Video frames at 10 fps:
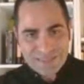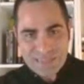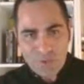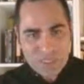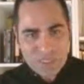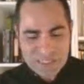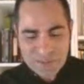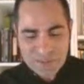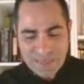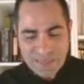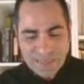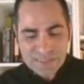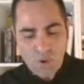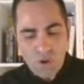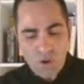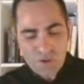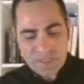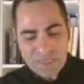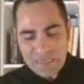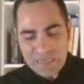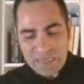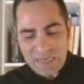Taoism, and so on.